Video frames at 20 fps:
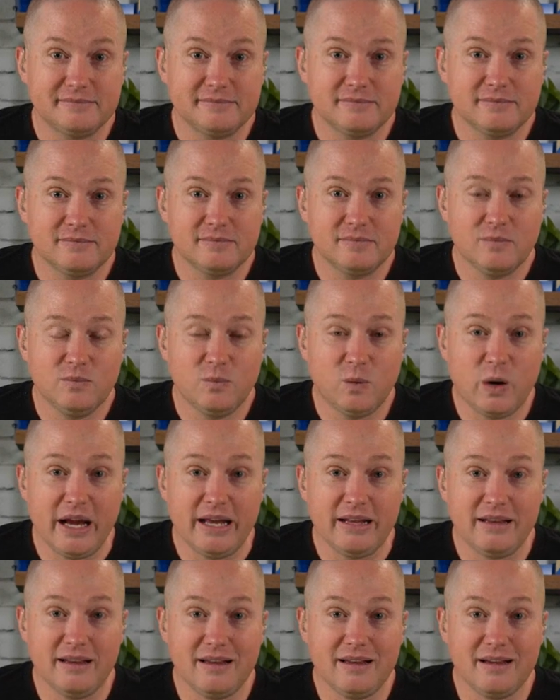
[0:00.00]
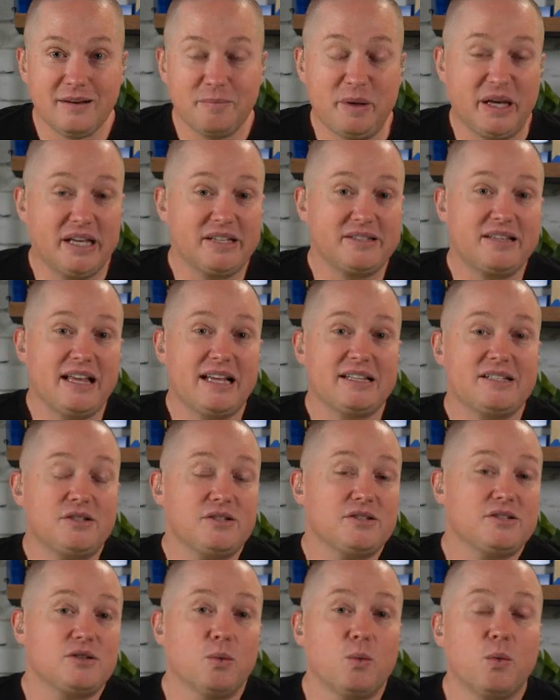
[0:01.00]
Right. Right? Because
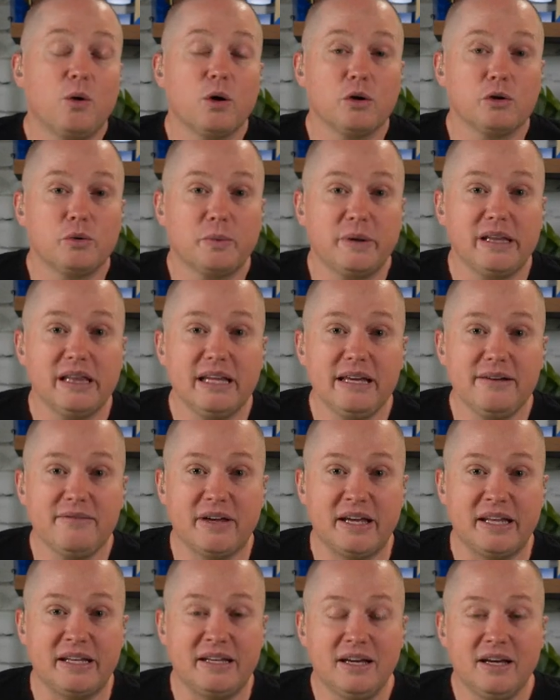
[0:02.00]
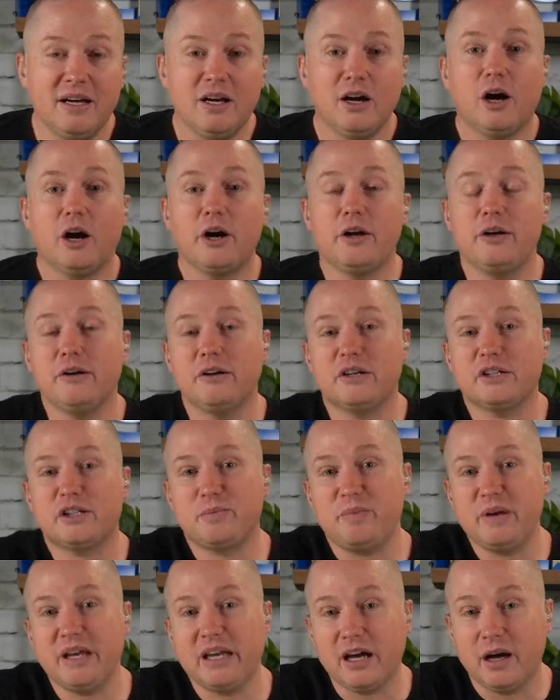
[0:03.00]
that's just the world we live in. Are you going to
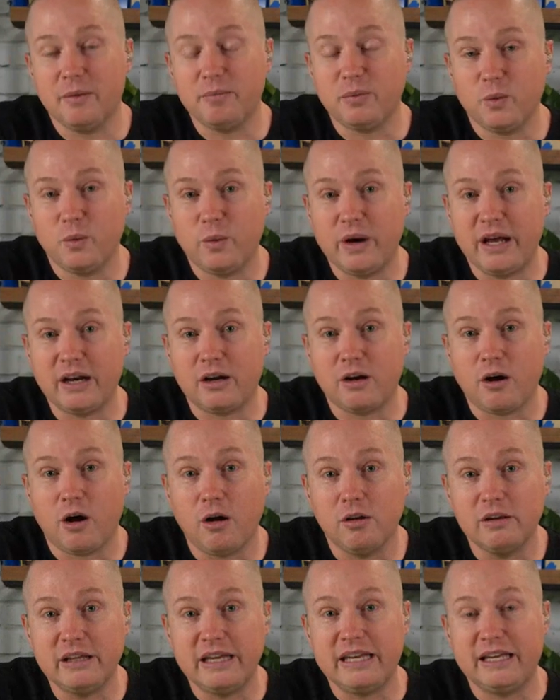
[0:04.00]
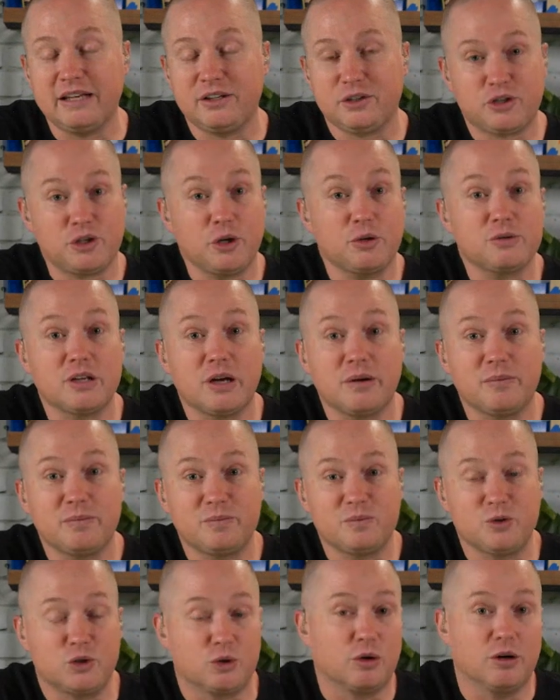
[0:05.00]
speak up when a colleague shows
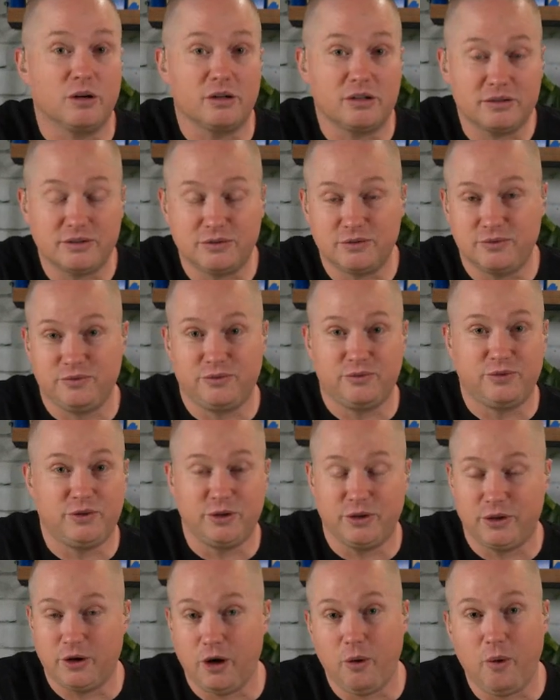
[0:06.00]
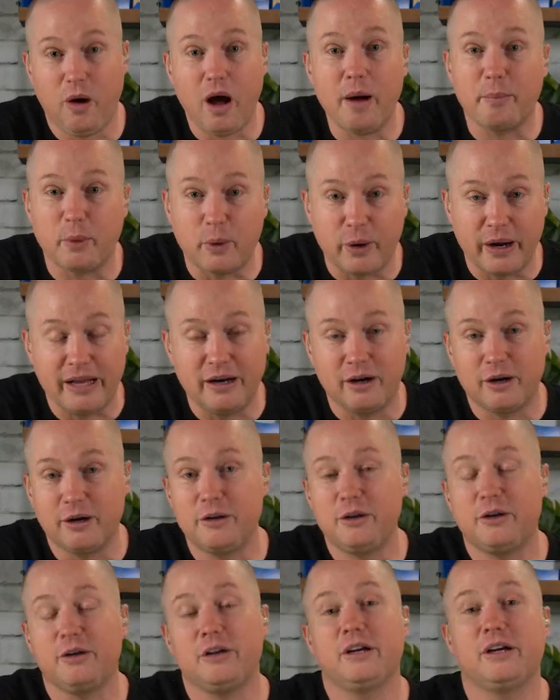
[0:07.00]
up drunk to go operate?
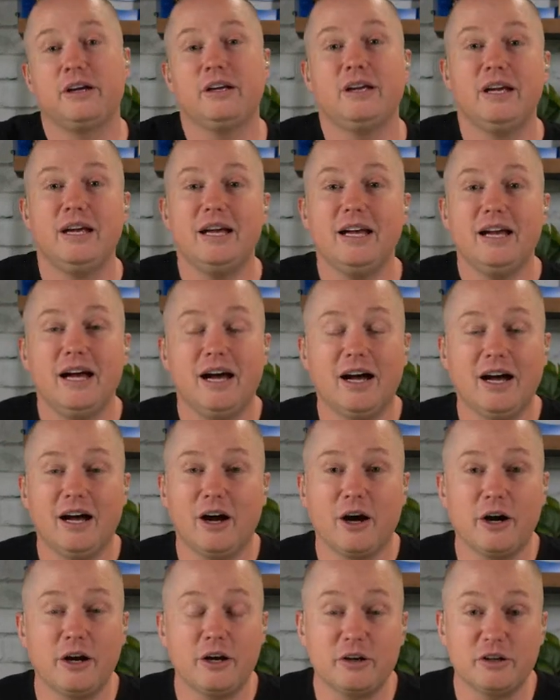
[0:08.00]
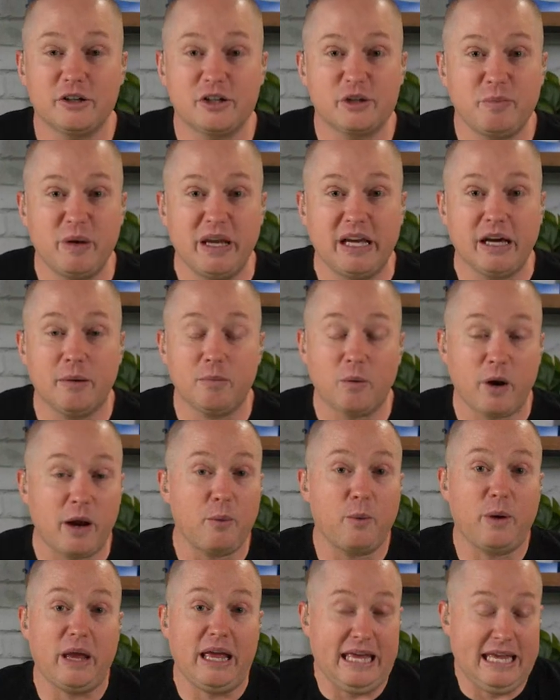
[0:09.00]
Are you going to uh, are you going to speak up
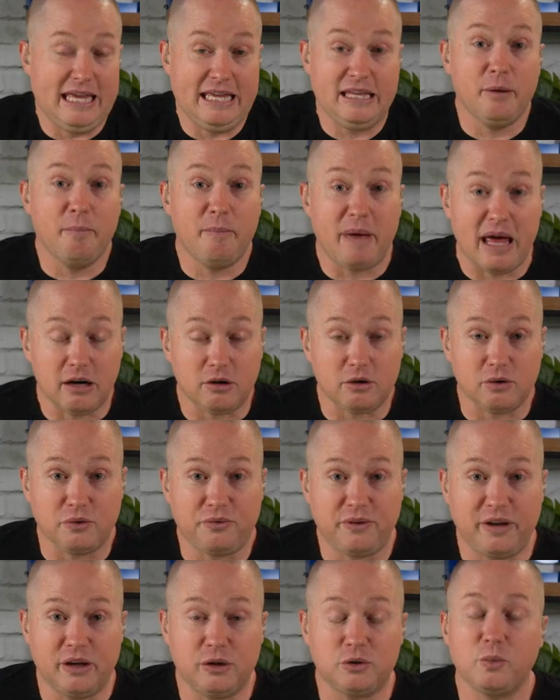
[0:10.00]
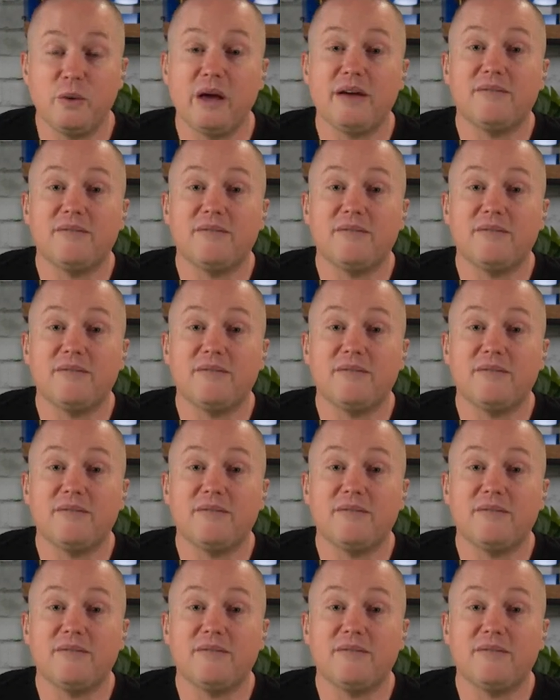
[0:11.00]
right in the medical field?